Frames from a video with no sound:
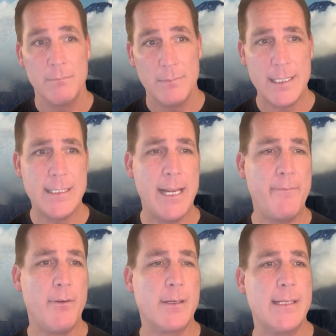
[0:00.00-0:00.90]
Let's say,
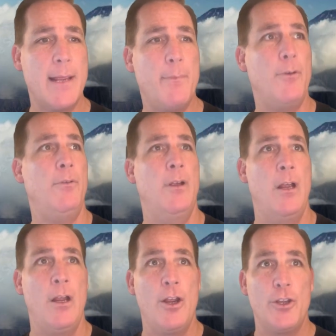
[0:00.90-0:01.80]
for example,
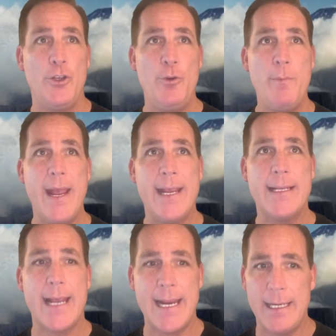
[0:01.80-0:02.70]
you
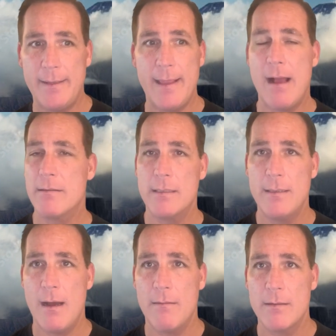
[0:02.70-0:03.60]
made
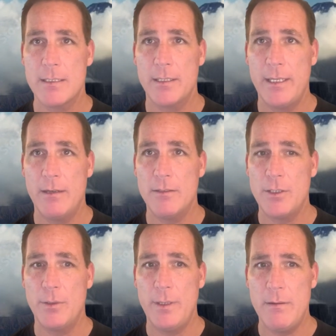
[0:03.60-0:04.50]
$80,000 a year
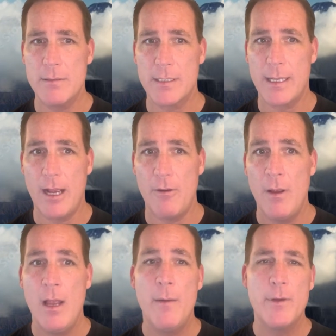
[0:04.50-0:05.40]
2 years ago,
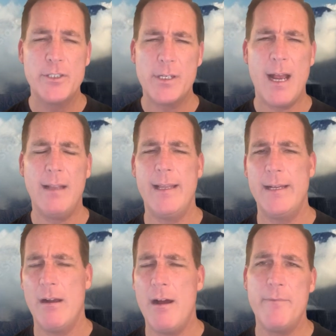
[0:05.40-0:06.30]
but you got
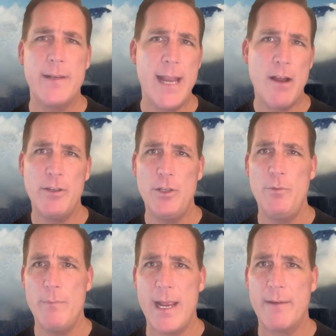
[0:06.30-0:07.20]
laid off and now
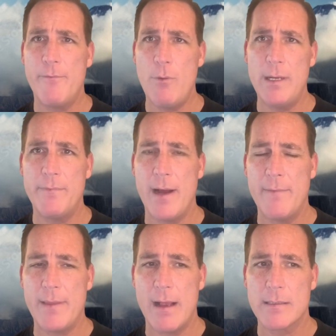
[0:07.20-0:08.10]
you make
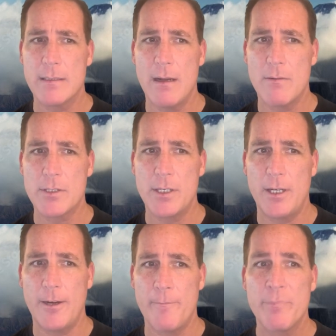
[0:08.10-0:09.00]
$45,000 a
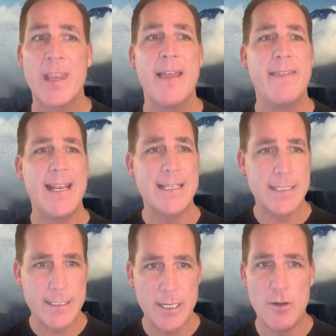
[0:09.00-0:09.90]
year. They
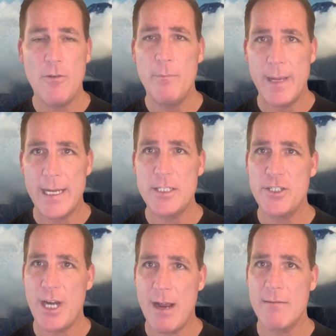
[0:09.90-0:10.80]
still base
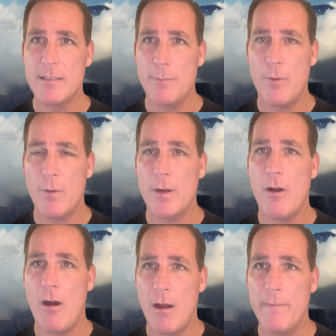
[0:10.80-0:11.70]
child support
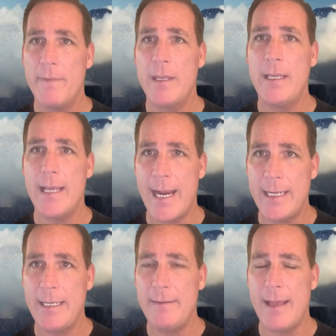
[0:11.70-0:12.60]
on the
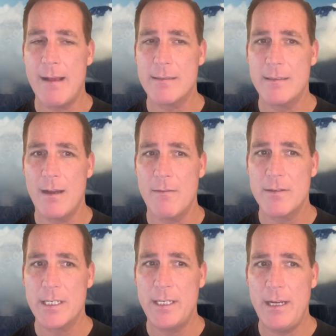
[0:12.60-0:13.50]

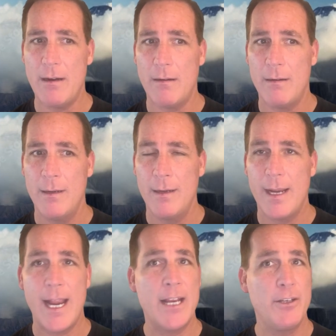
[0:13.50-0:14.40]
$80,000 a year,
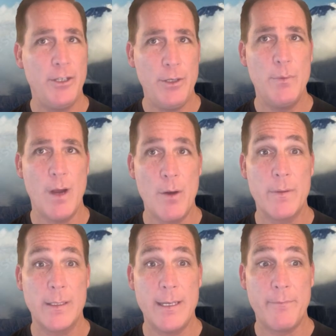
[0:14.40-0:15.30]
and you owe
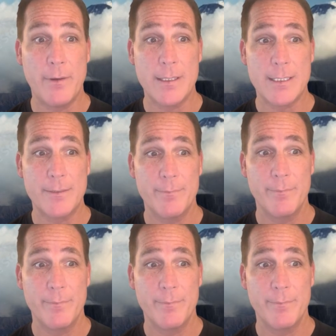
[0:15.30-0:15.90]
the difference.